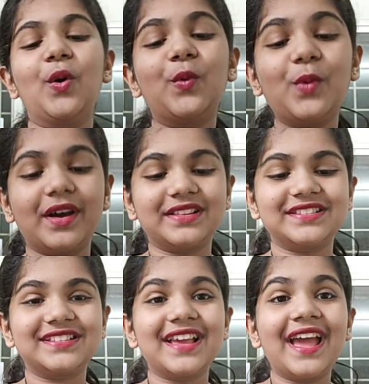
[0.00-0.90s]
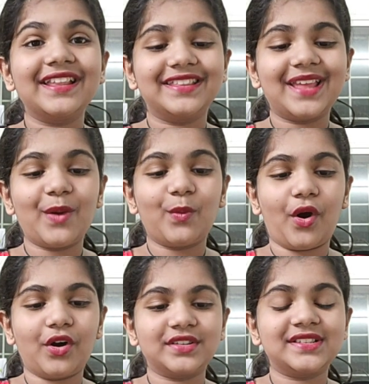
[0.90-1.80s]
Once there
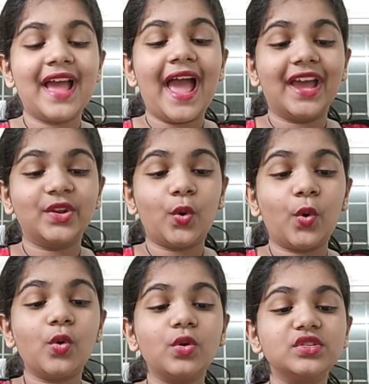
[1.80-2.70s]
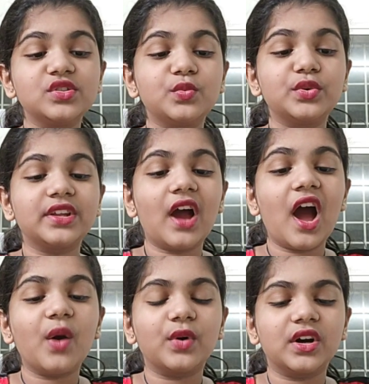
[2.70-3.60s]
was an old
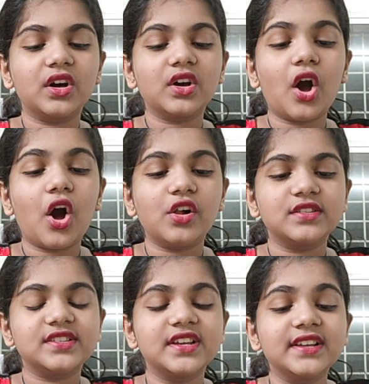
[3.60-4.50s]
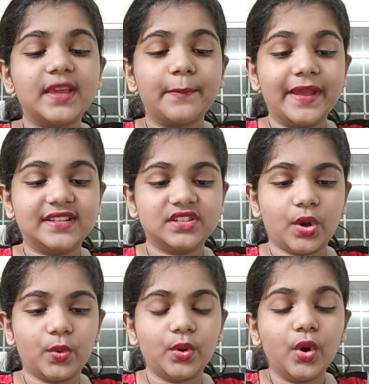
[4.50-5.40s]
woodcarver called
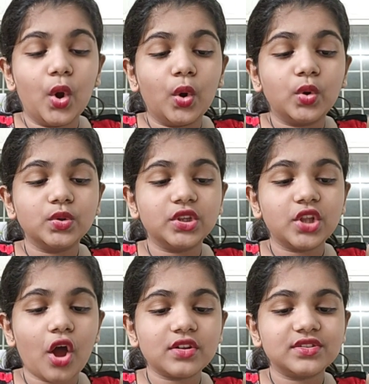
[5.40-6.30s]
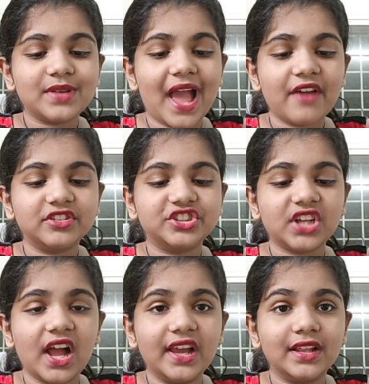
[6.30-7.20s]
Geppetto who longed to have a
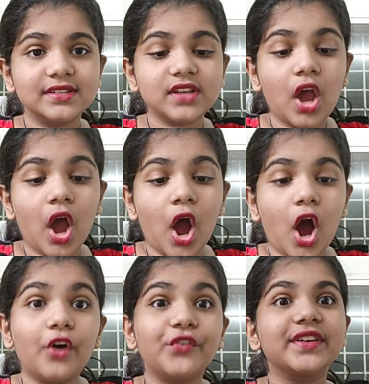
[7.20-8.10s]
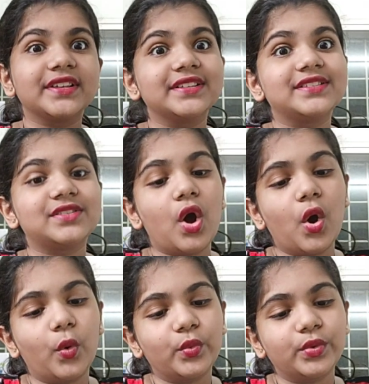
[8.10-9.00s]
child of his
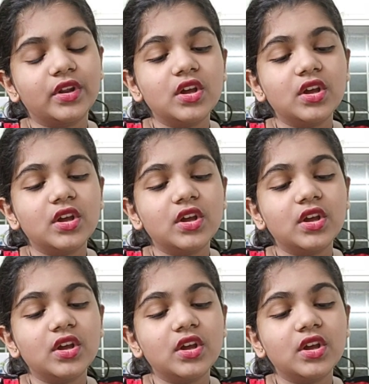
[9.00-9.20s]
own.